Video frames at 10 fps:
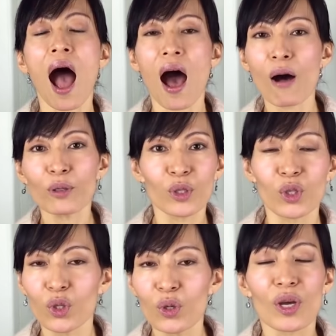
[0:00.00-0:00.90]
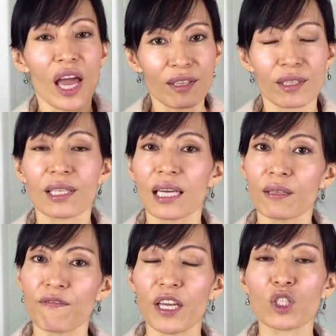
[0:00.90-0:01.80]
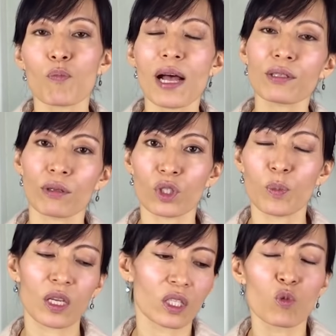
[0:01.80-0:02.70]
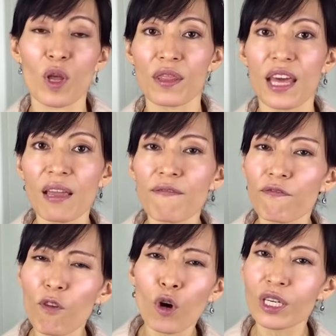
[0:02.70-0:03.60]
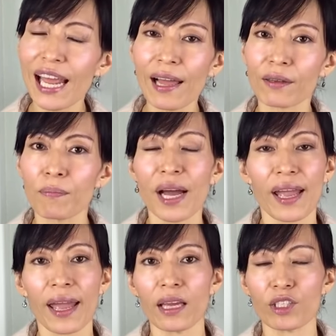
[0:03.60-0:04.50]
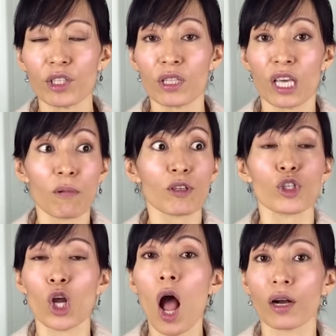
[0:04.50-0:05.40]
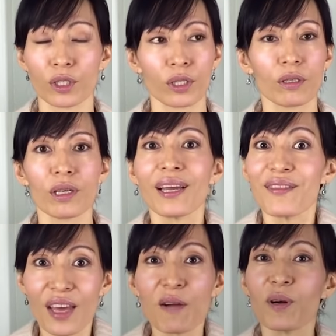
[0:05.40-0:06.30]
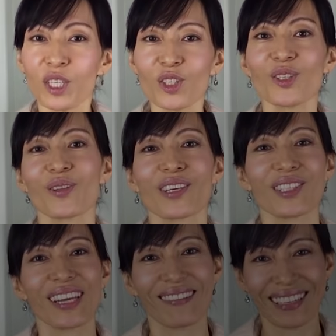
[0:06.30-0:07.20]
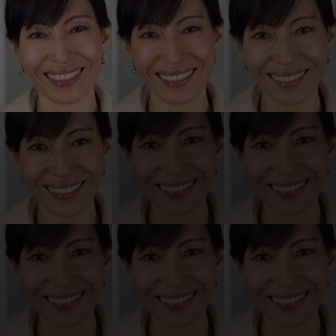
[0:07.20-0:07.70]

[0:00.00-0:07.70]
how to exercise the face muscles because when they found out my age, they were shocked and they wanted to know the secrets.